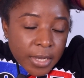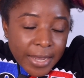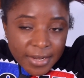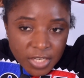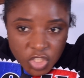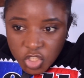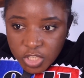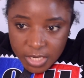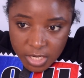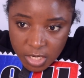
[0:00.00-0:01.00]
any
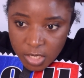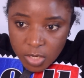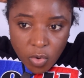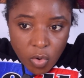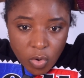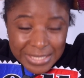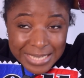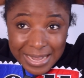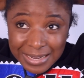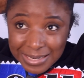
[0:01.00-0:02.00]
shedding or
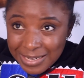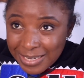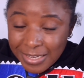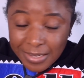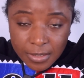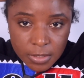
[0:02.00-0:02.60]
tangling.